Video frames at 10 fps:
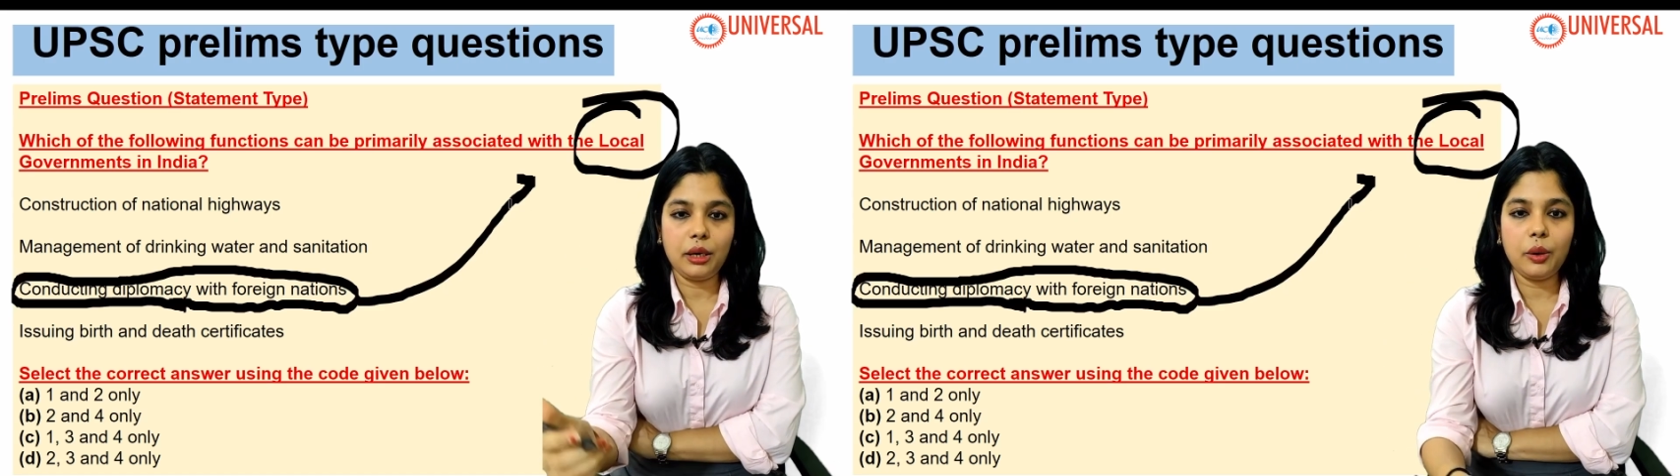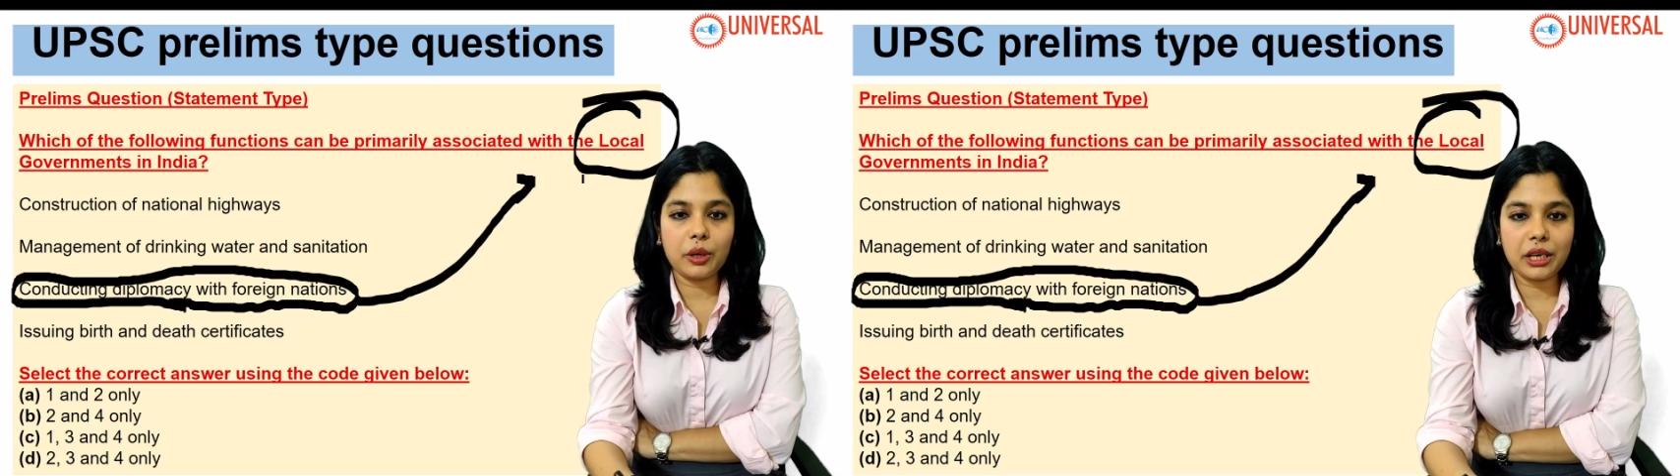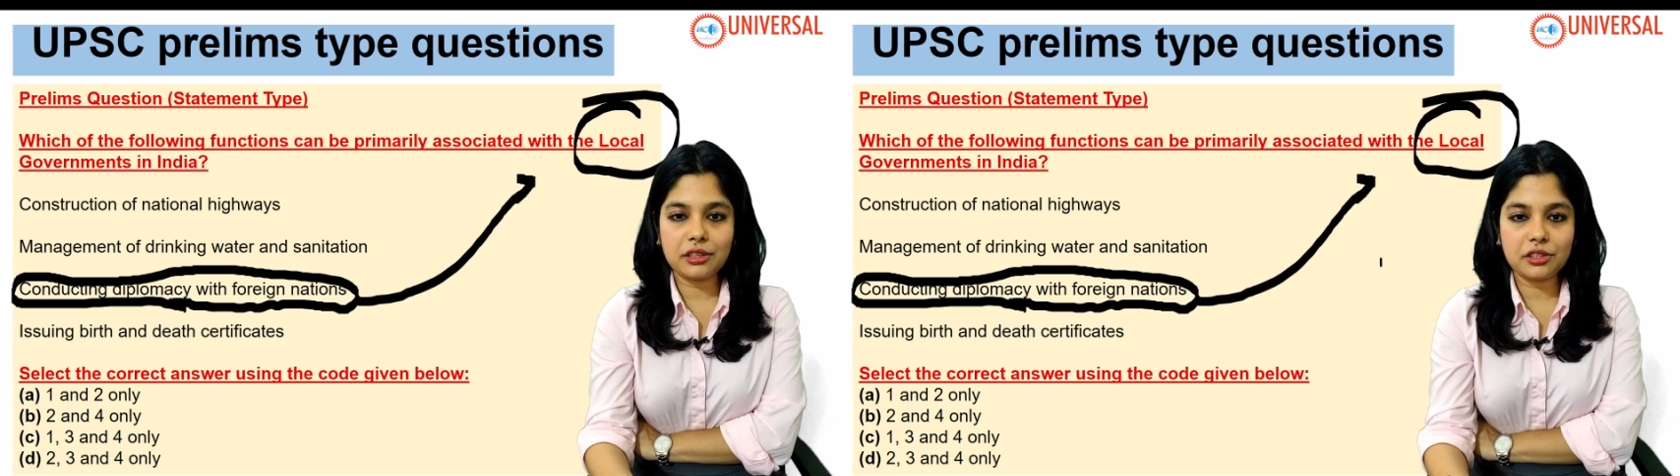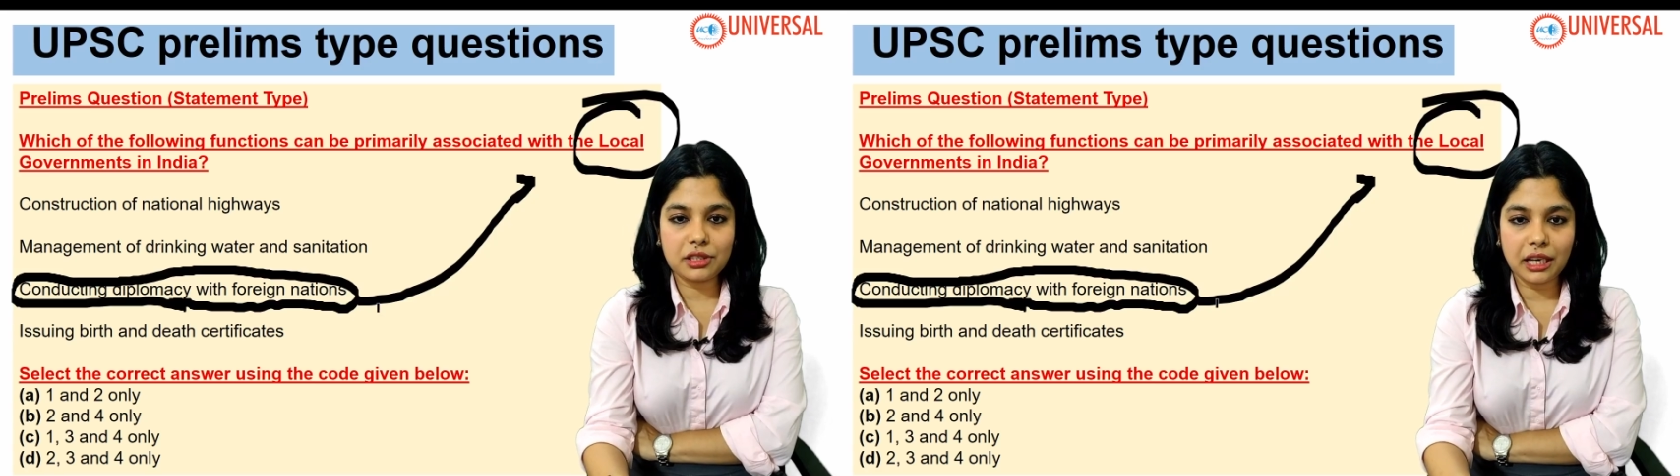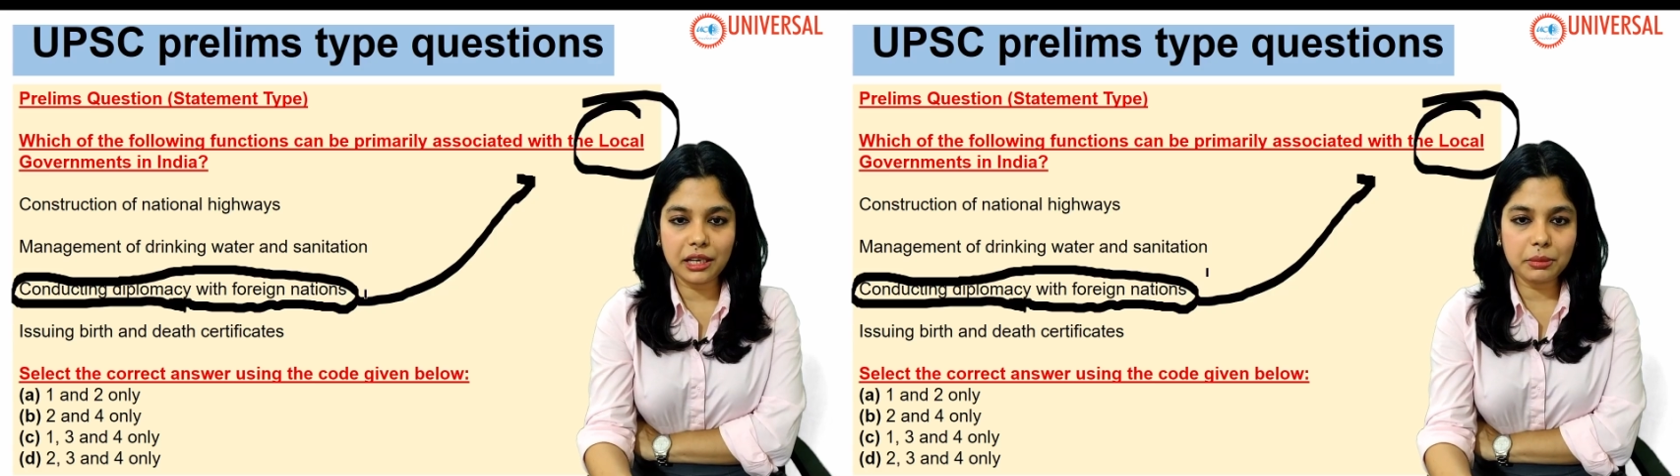Okay, the
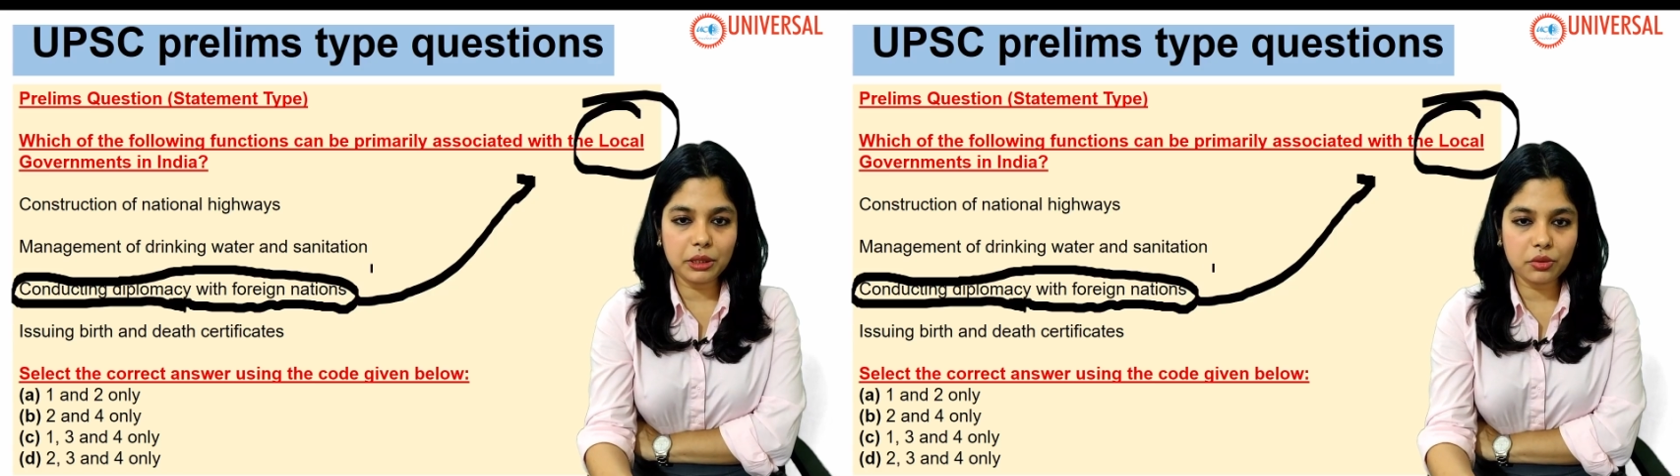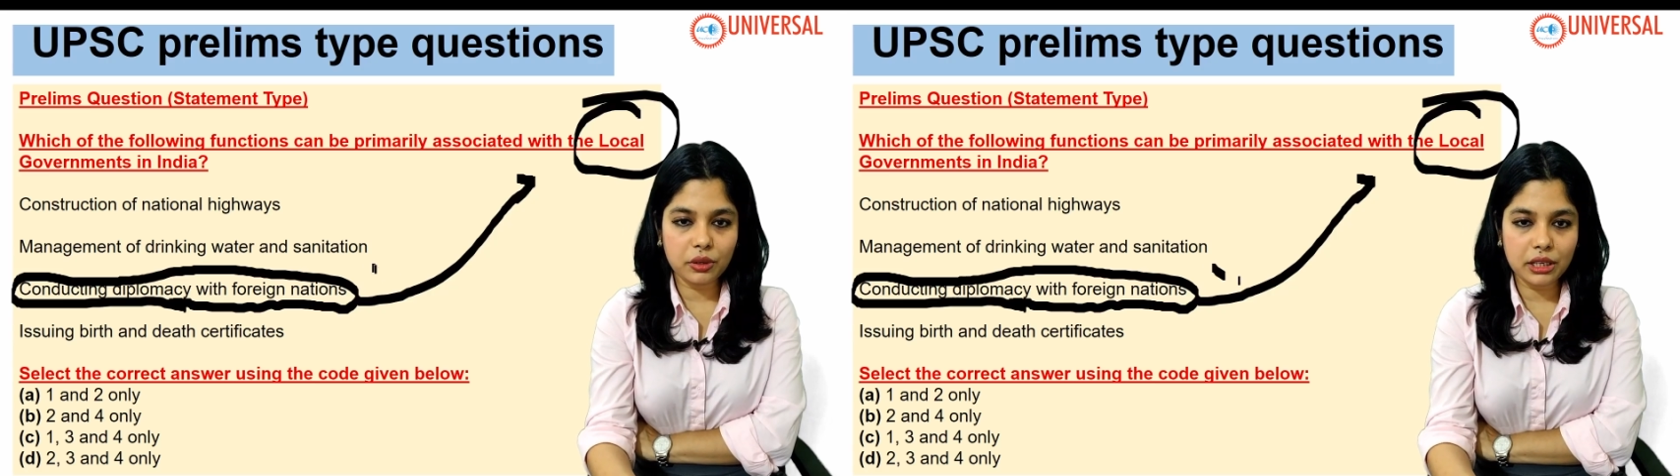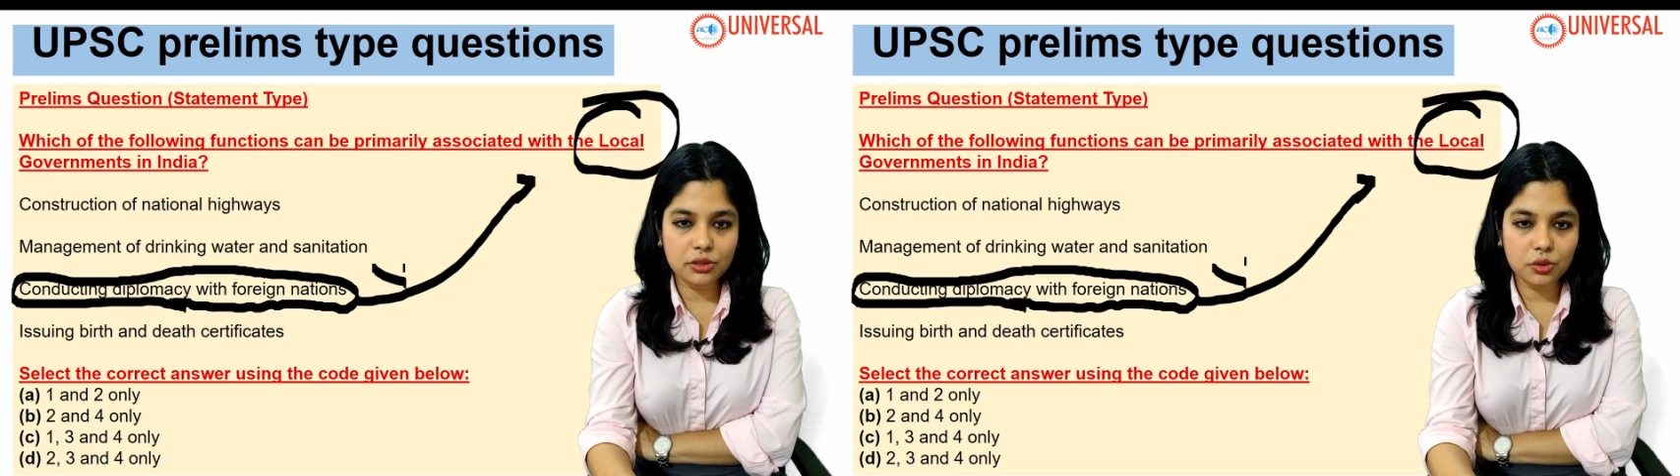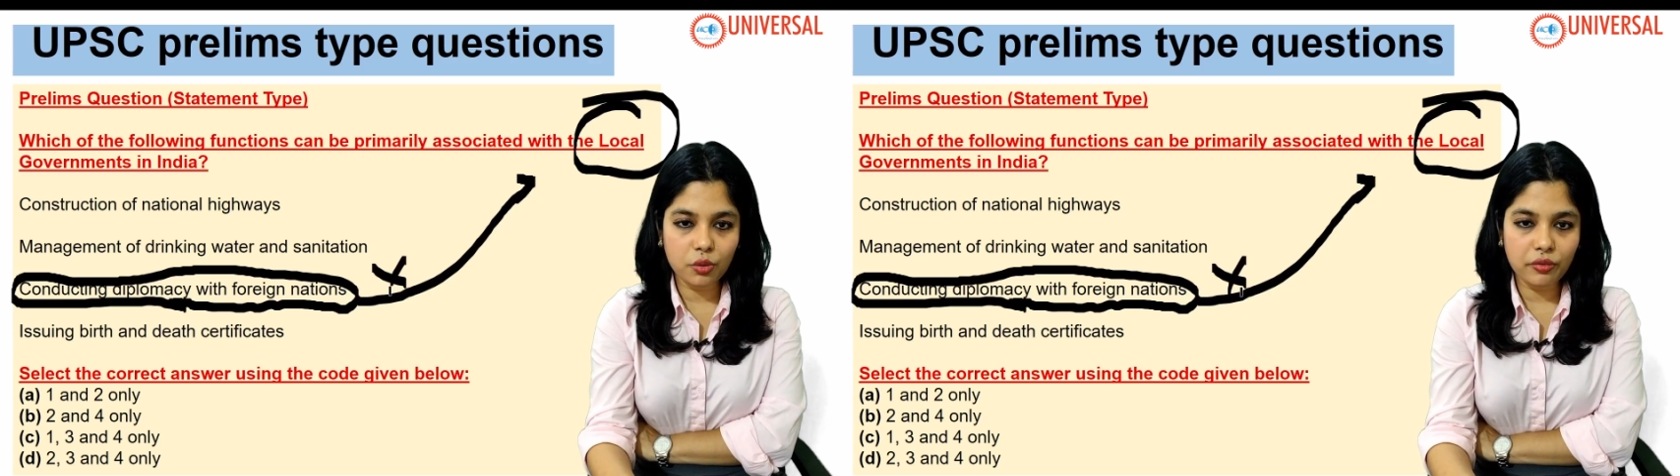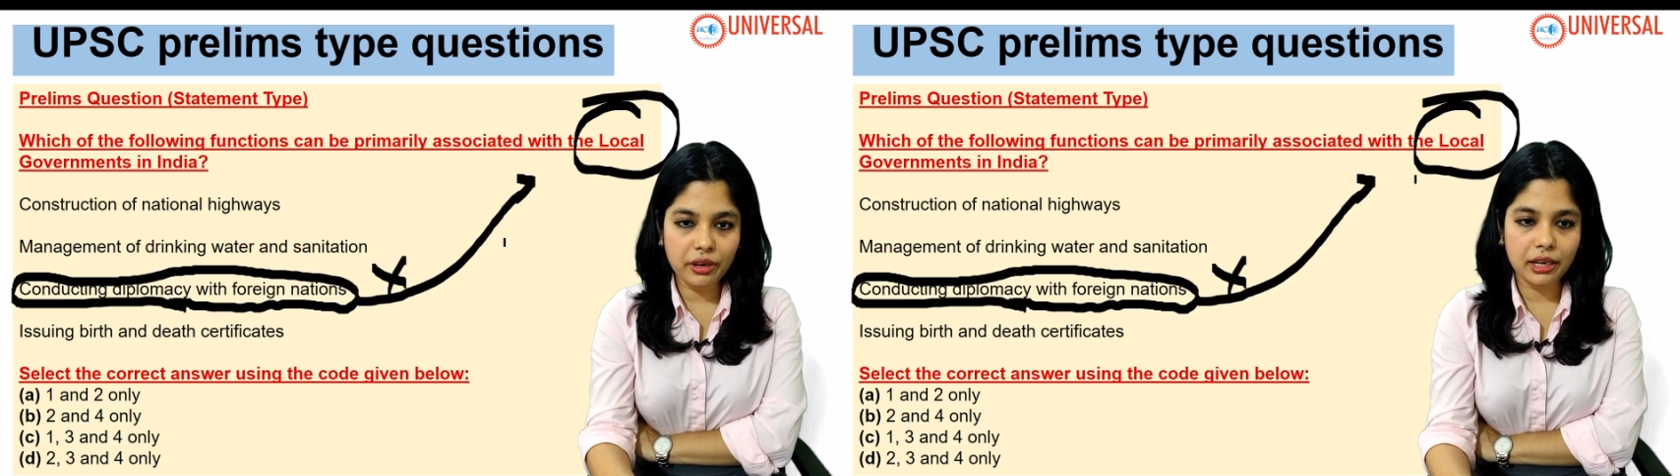statement 3 is
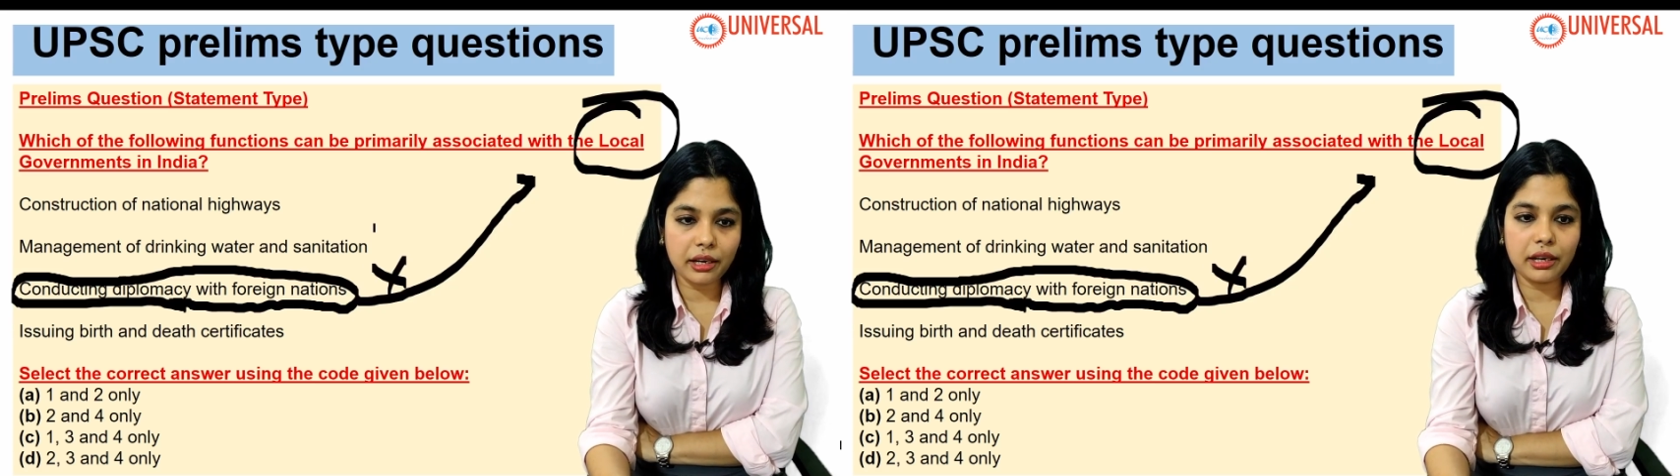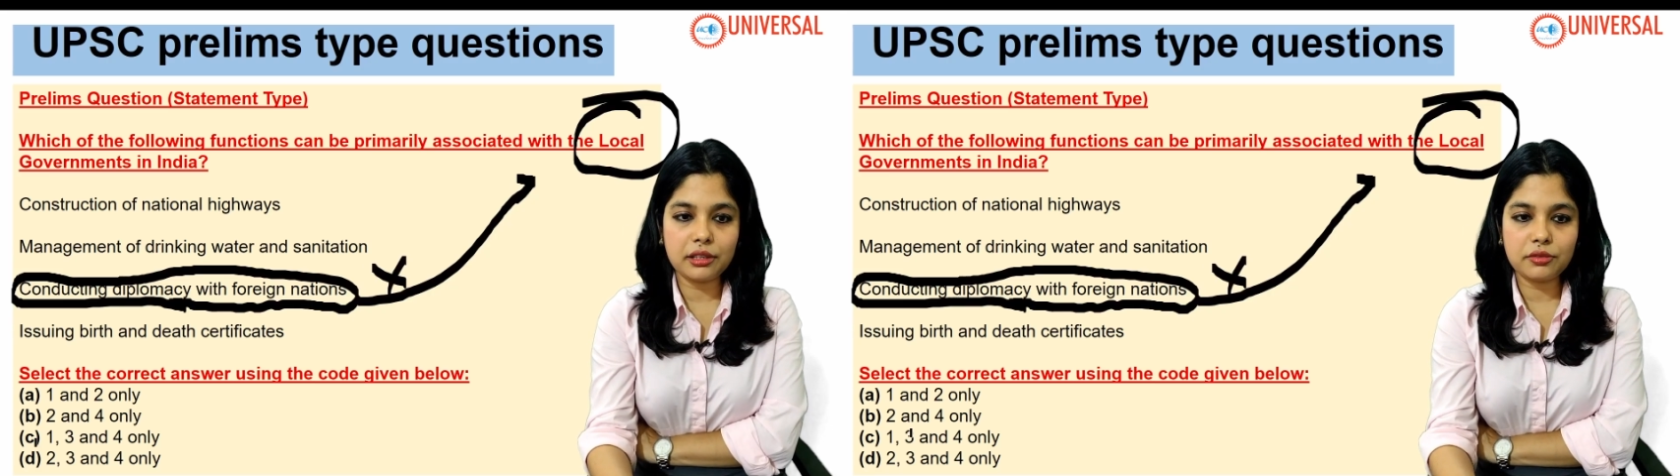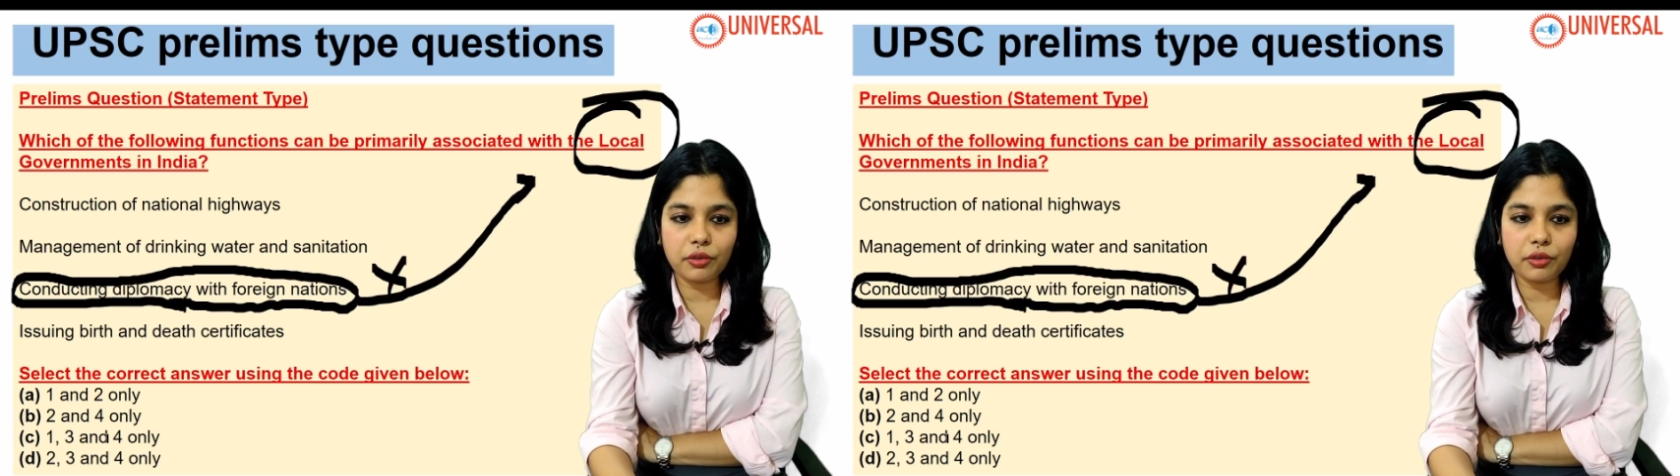nowhere correct.